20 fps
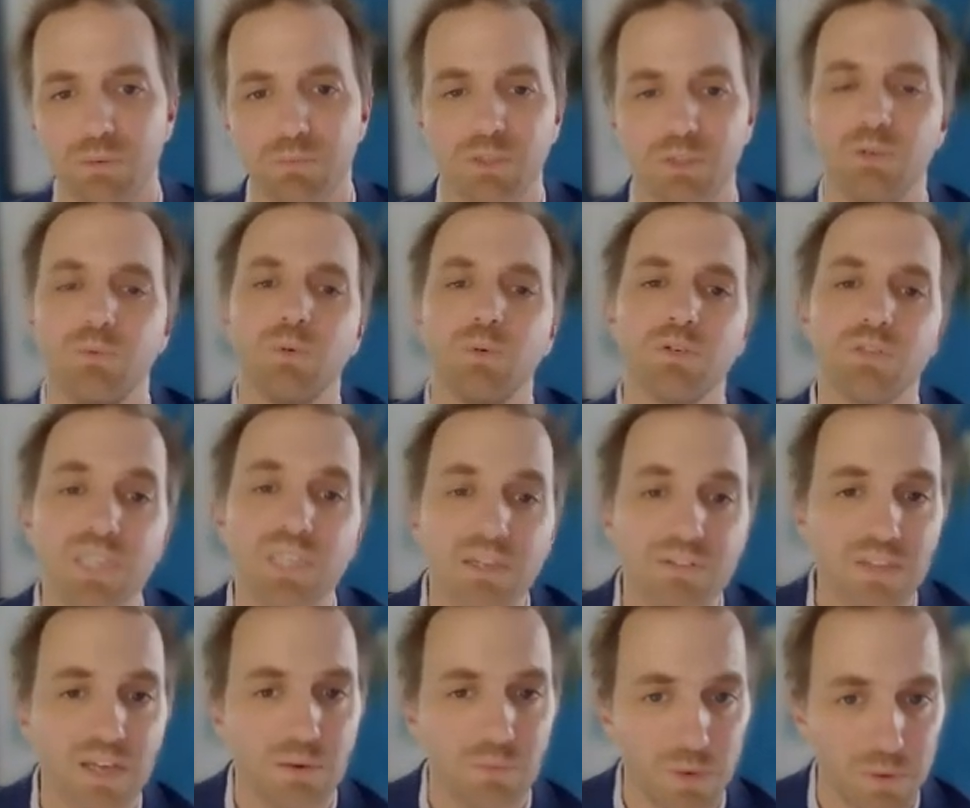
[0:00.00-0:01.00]
So we'll see if
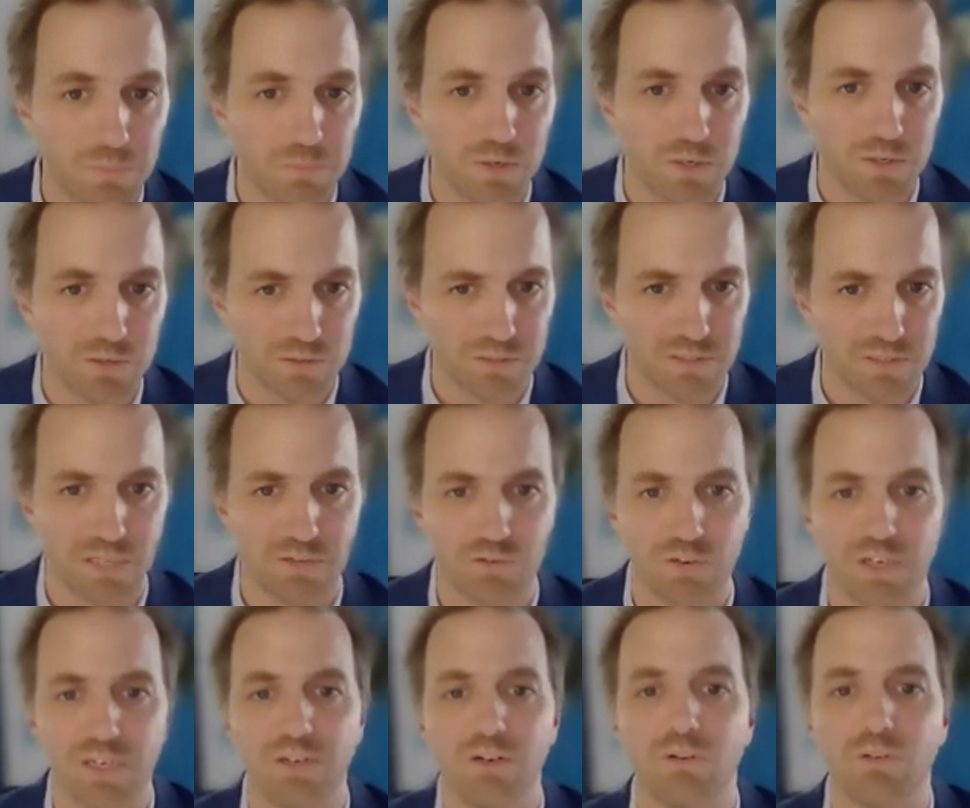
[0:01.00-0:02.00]
that one works. They're
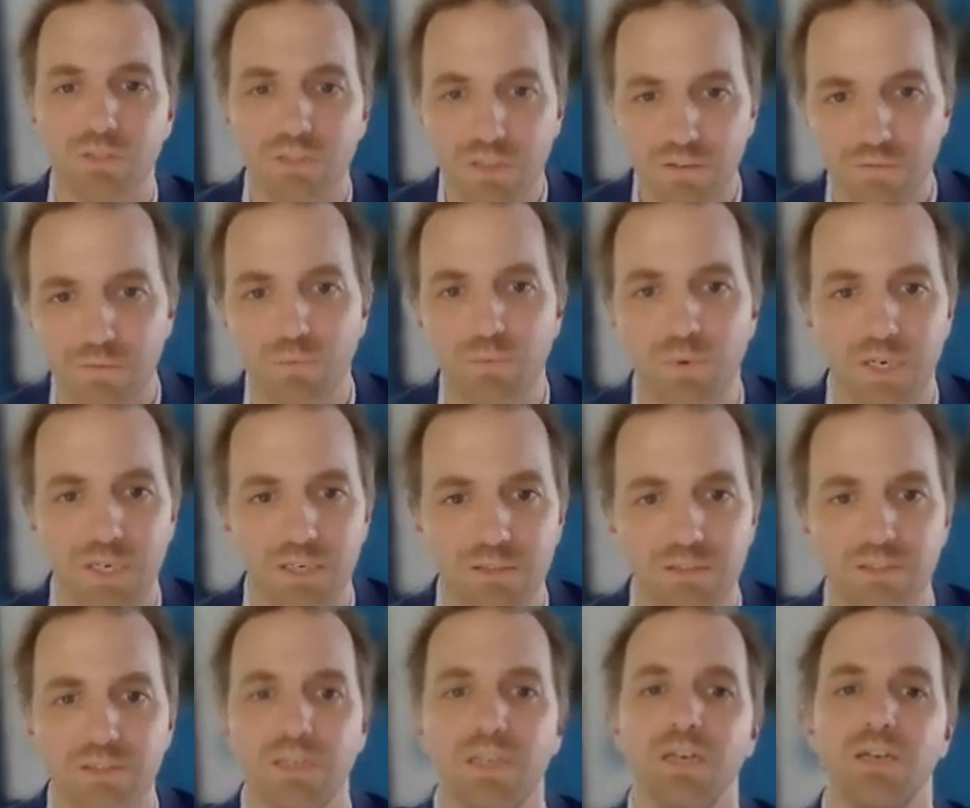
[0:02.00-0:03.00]
trying lots of different
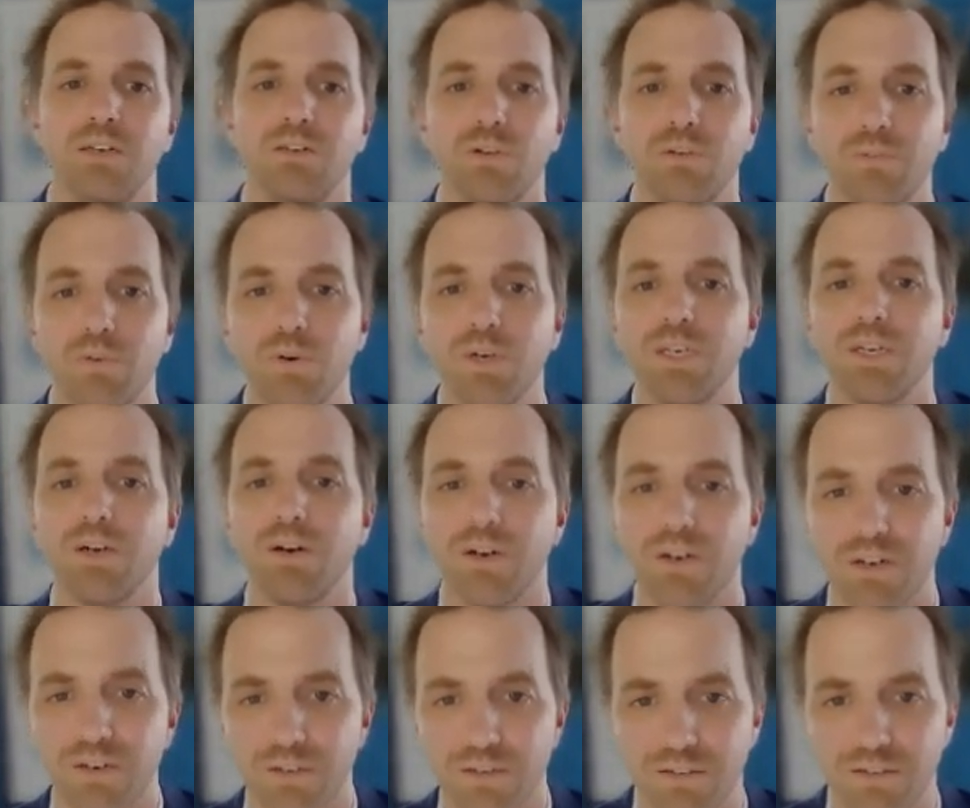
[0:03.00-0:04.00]
ways to avoid
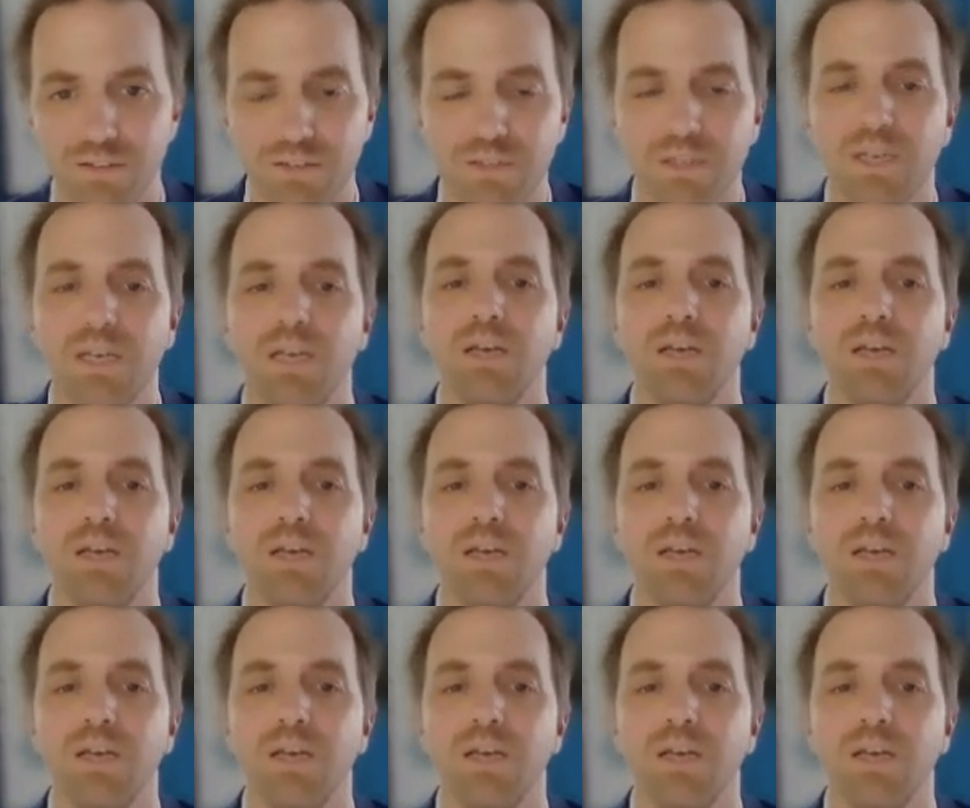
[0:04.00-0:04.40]
Ireland.